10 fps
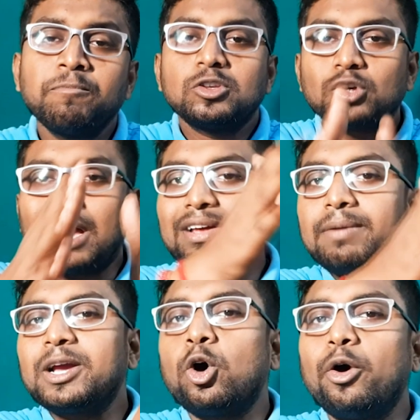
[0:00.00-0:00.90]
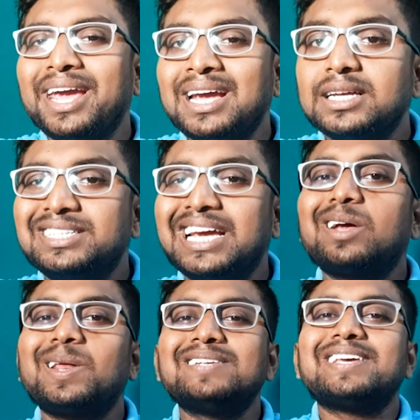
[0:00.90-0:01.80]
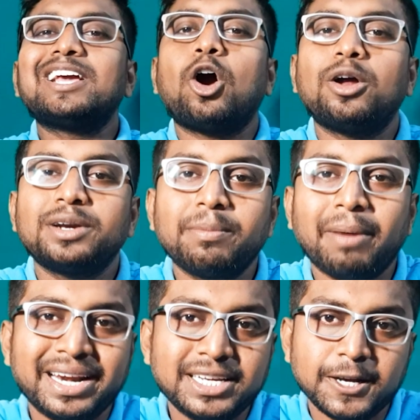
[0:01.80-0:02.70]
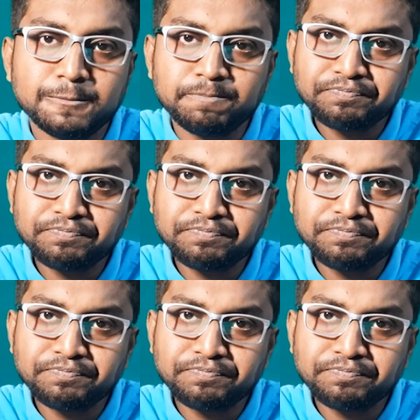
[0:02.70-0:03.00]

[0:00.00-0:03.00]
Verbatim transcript: So I will be going decreasing order, my dear.